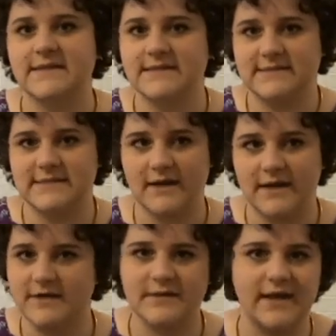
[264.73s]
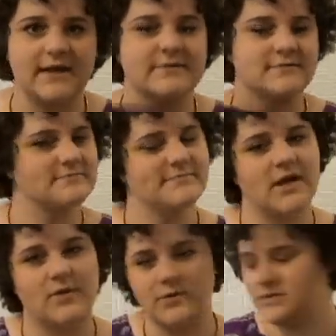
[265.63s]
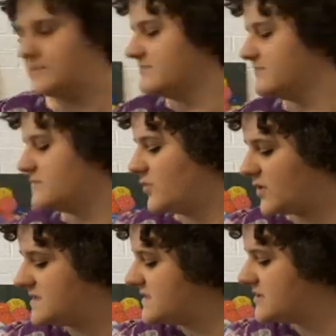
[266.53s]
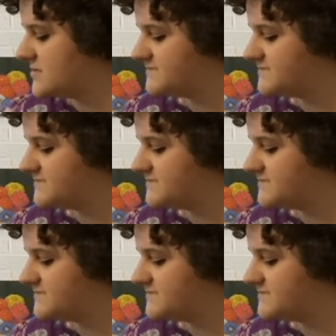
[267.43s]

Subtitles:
It's not like a whole ordeal.